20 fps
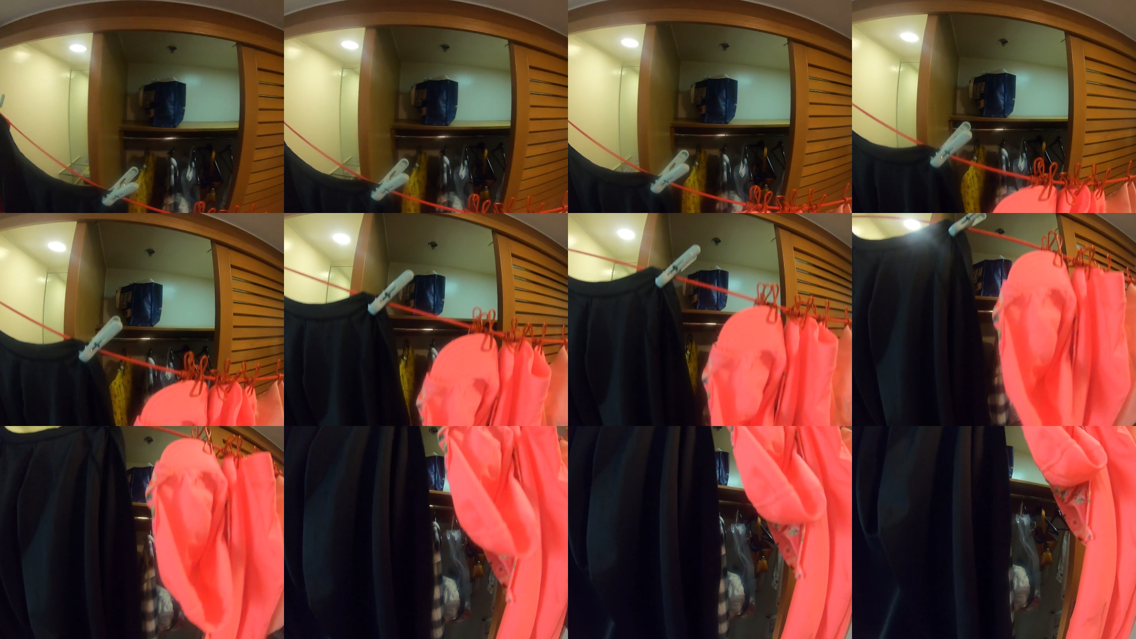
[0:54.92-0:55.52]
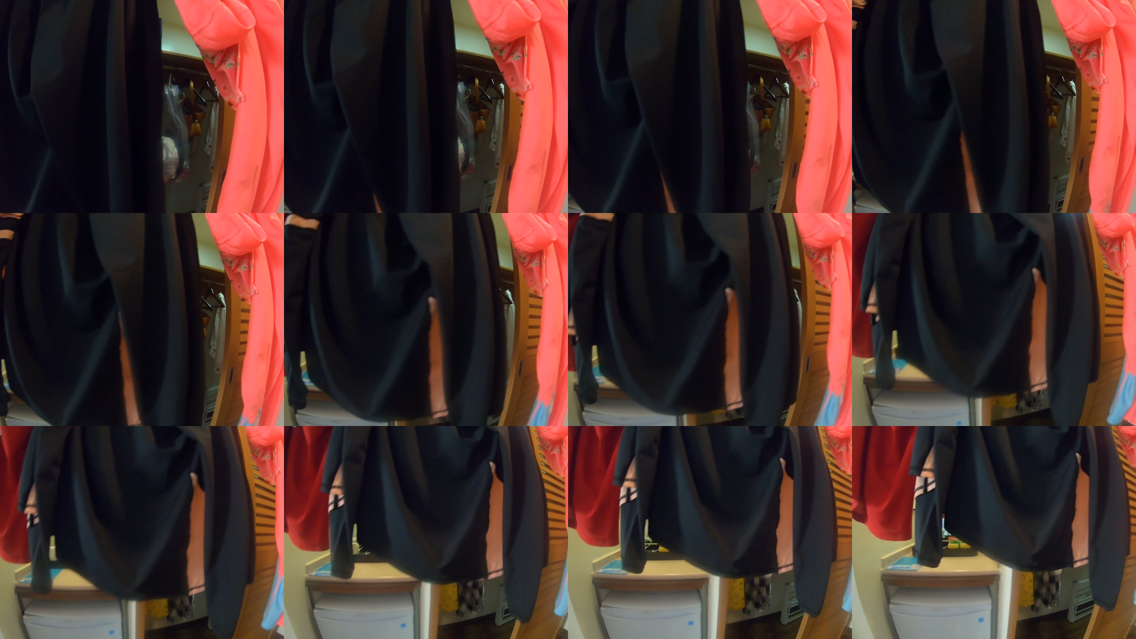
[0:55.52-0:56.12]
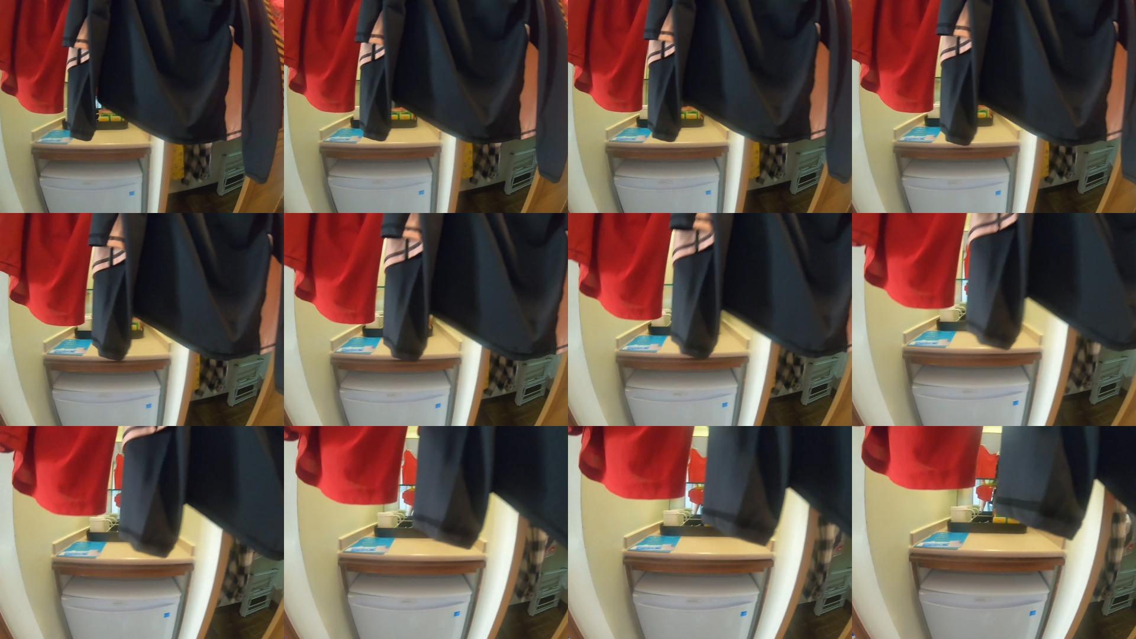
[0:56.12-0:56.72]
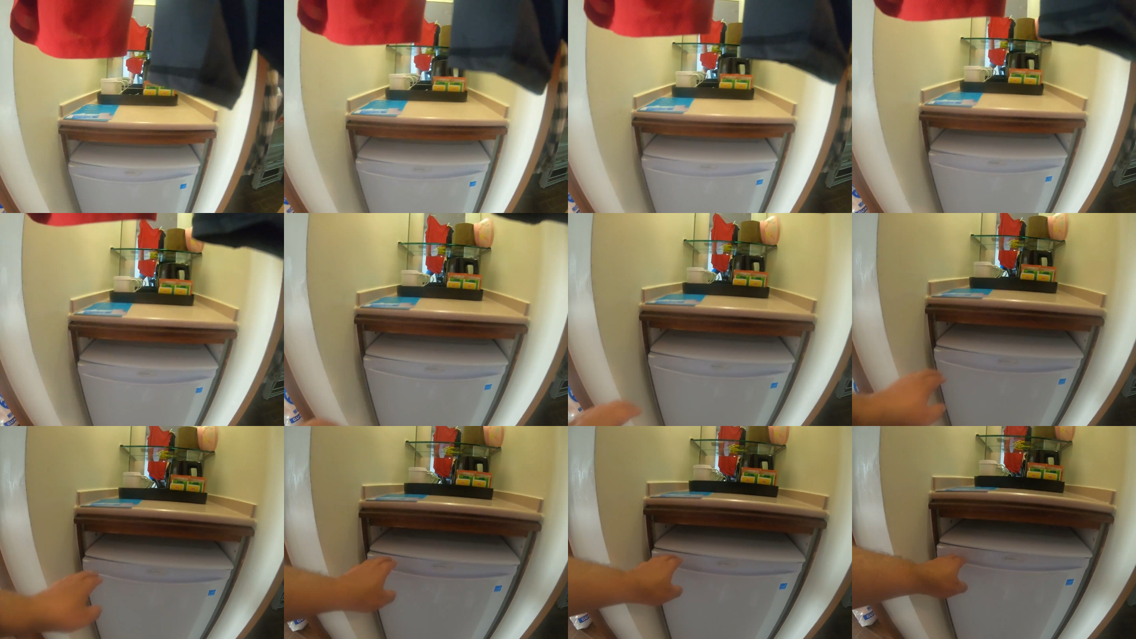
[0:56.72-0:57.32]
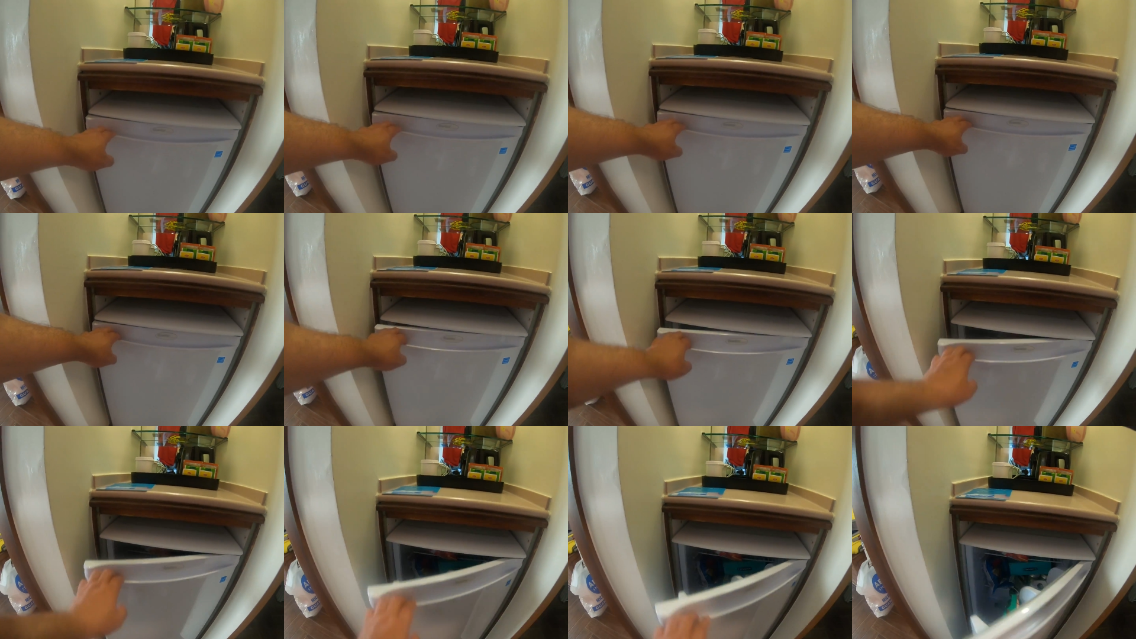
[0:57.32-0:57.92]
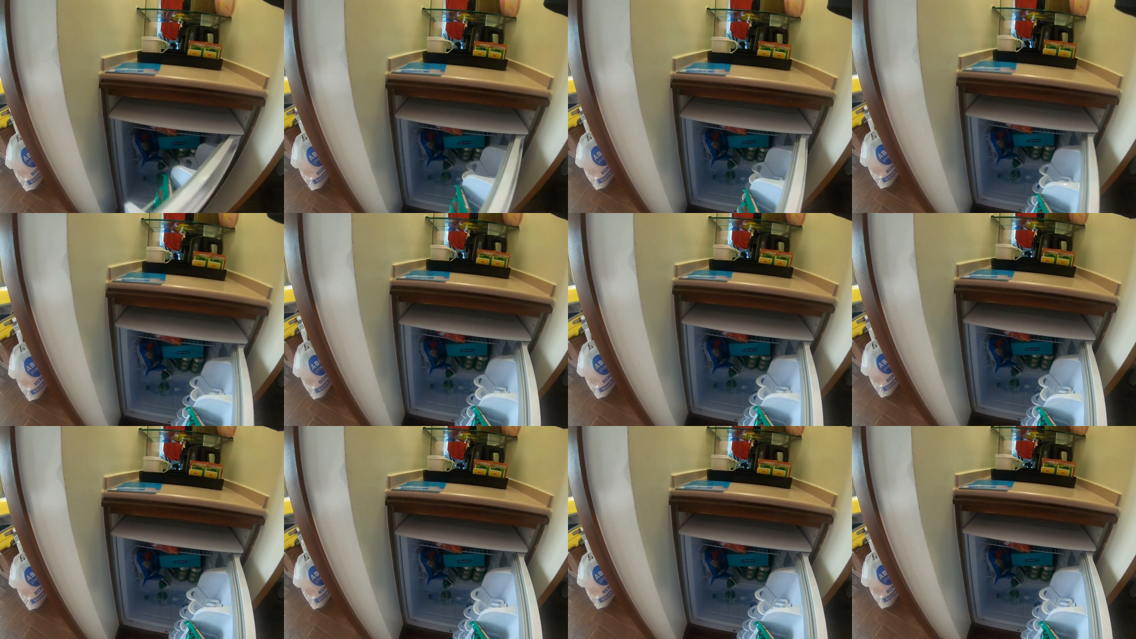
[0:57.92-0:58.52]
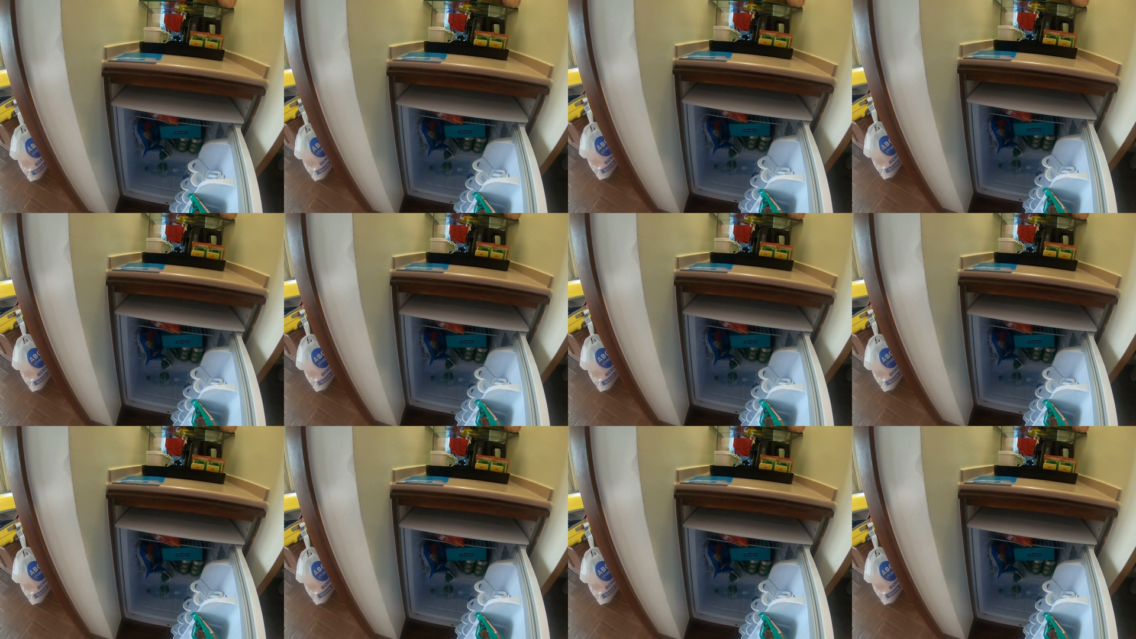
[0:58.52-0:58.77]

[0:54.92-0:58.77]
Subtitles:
Nobody's mouth can be seen.